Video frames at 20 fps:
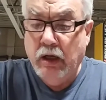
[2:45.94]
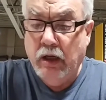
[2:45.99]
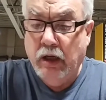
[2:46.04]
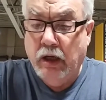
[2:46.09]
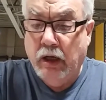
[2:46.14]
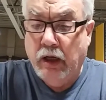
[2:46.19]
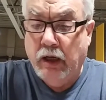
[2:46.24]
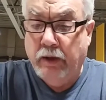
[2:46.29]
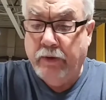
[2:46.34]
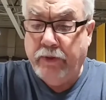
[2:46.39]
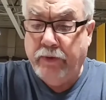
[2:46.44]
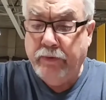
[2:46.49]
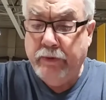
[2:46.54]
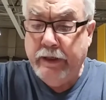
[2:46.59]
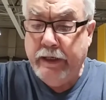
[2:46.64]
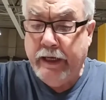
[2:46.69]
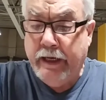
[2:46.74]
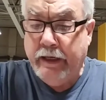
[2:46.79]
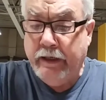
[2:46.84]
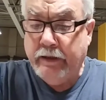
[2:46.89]

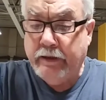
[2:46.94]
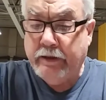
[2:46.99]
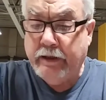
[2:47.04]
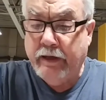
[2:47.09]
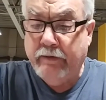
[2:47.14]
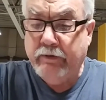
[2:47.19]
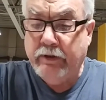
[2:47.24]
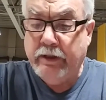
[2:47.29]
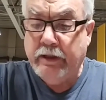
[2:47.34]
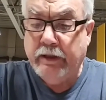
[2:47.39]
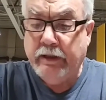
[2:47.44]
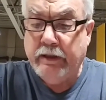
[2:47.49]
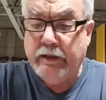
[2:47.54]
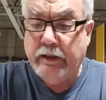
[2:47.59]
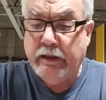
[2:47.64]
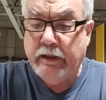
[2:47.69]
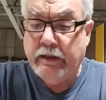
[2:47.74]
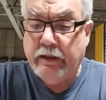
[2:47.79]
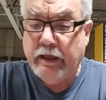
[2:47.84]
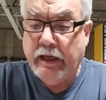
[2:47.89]
3/8,
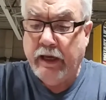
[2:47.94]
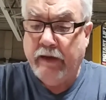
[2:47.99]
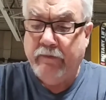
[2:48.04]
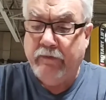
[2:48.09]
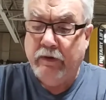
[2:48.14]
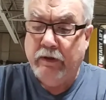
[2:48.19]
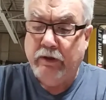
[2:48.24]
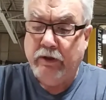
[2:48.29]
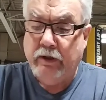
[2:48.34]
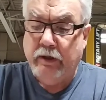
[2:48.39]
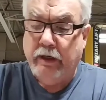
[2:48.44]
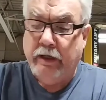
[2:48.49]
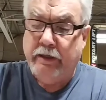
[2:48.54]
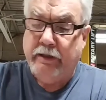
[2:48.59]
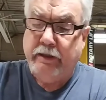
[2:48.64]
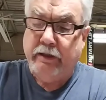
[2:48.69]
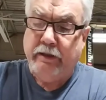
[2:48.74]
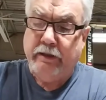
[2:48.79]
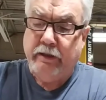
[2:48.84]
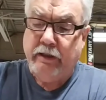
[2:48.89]
7/16, 1/2 inch,
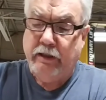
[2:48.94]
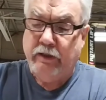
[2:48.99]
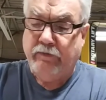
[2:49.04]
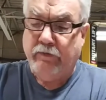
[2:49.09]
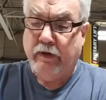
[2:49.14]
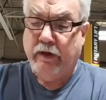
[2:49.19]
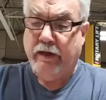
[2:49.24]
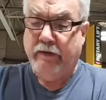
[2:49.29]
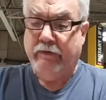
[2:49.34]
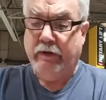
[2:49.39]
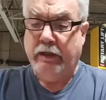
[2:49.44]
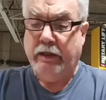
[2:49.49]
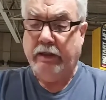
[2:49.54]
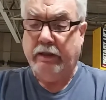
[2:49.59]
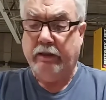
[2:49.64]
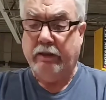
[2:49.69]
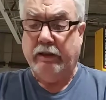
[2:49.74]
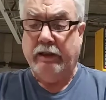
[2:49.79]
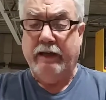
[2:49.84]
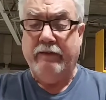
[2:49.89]
9/16,
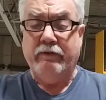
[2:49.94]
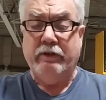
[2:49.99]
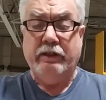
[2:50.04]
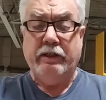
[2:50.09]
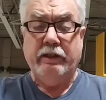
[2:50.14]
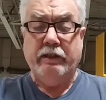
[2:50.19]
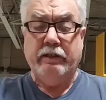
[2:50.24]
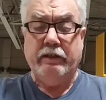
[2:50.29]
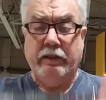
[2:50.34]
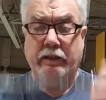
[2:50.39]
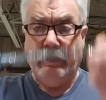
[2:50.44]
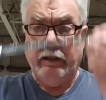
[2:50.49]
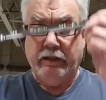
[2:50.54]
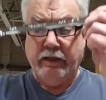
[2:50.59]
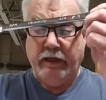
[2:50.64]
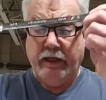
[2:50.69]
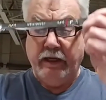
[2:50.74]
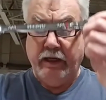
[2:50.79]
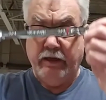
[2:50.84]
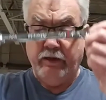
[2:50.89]
5/8, 11/16,
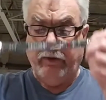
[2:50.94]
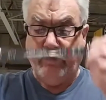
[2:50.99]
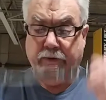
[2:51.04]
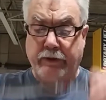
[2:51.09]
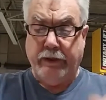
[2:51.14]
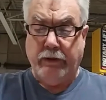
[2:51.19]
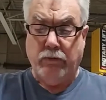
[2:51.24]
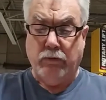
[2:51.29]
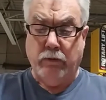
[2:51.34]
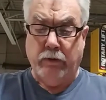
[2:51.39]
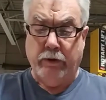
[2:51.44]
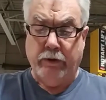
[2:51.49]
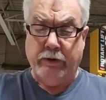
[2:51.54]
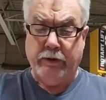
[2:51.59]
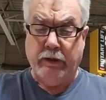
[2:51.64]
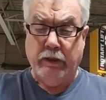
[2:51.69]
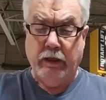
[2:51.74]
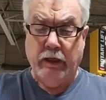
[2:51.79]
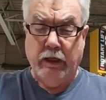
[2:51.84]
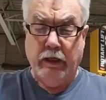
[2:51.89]
and
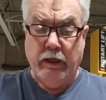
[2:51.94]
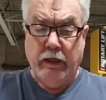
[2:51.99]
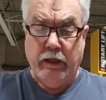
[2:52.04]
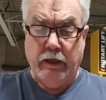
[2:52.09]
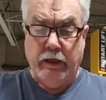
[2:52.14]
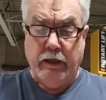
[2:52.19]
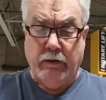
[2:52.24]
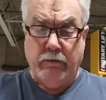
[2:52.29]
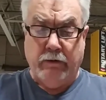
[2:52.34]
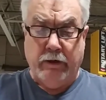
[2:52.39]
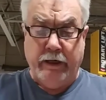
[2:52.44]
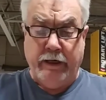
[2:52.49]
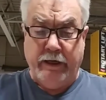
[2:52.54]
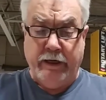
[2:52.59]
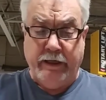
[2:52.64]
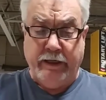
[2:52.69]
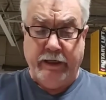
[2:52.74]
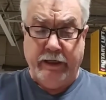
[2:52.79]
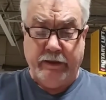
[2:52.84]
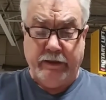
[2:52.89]
3/4. Now, why did
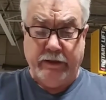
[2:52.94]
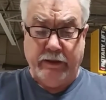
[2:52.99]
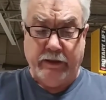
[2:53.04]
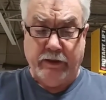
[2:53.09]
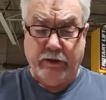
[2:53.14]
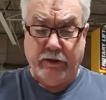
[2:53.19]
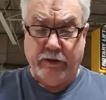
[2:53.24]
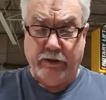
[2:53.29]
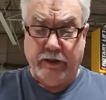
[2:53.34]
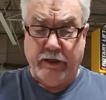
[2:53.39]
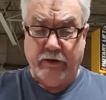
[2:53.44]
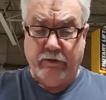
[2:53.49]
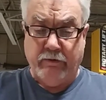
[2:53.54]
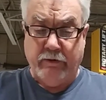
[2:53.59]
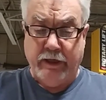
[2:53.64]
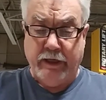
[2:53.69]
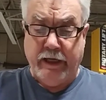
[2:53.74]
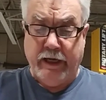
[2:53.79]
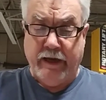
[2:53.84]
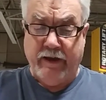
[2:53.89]
I get these? Because I
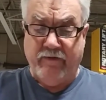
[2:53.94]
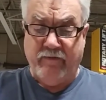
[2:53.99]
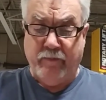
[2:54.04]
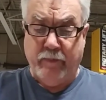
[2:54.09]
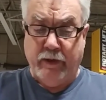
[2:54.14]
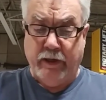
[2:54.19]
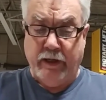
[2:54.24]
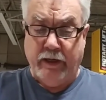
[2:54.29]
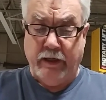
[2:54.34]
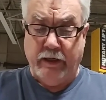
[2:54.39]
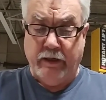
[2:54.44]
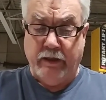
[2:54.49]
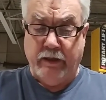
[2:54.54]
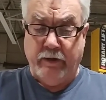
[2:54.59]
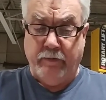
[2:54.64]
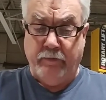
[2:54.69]
already have my